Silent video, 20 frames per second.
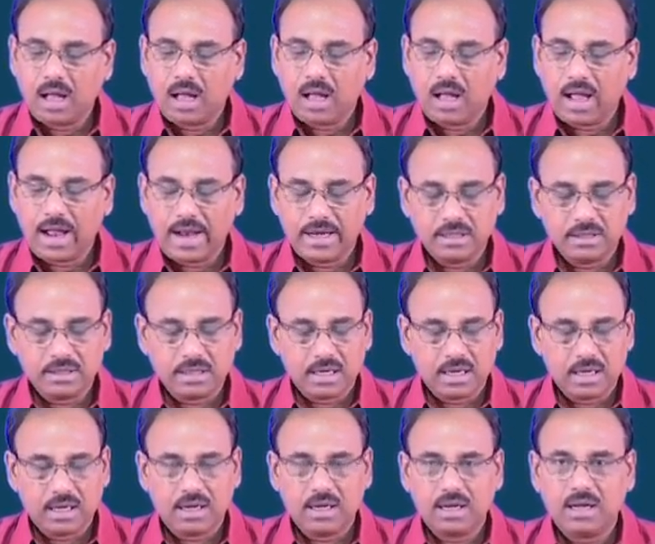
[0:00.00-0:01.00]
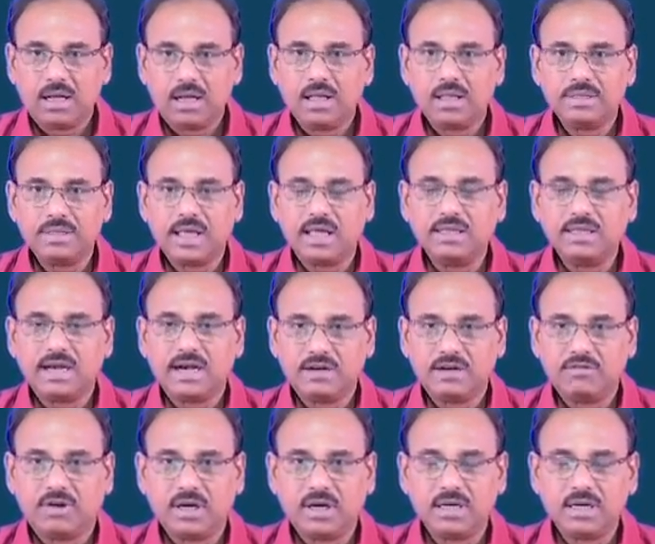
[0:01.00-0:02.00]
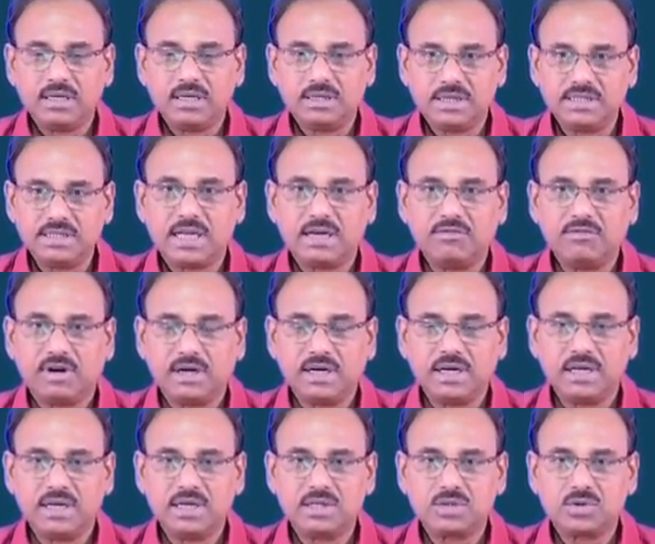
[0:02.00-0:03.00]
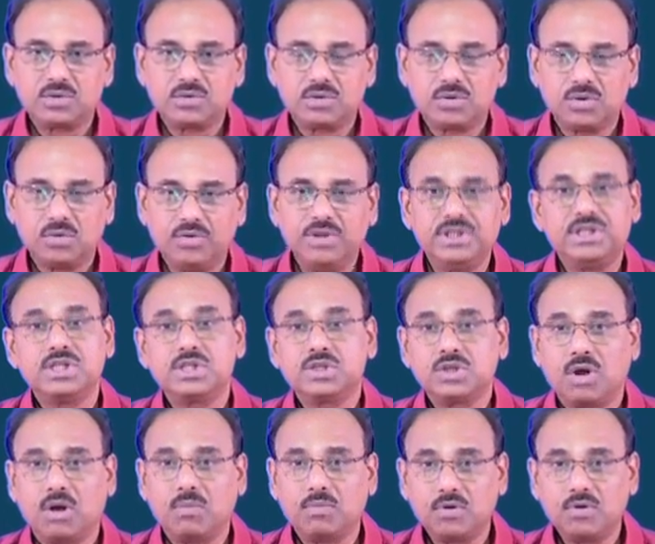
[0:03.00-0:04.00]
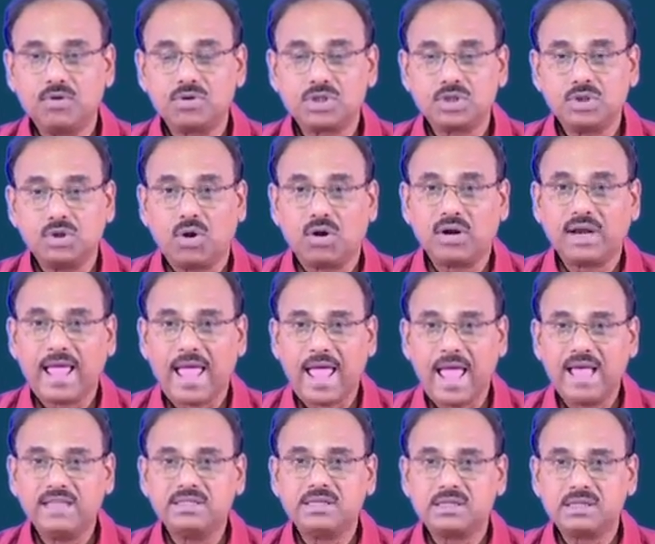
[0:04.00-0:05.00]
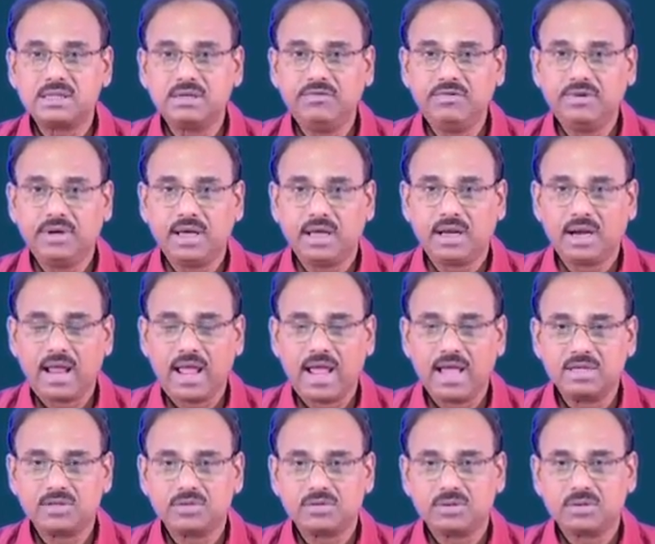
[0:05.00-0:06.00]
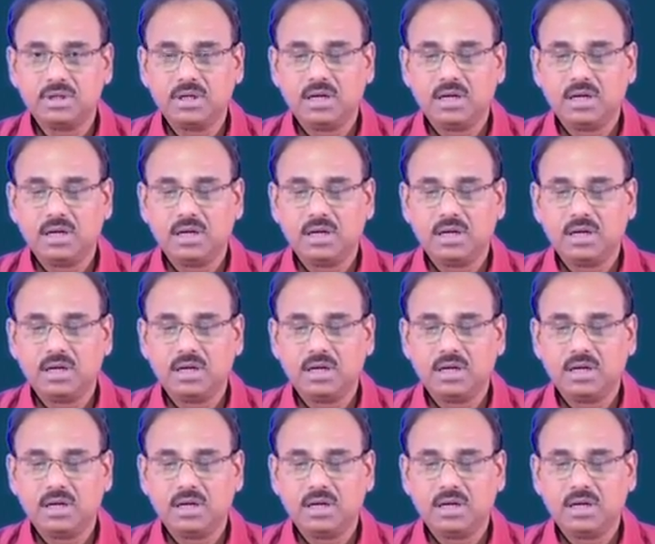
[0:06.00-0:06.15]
And the other disadvantage, which is of course not as severe as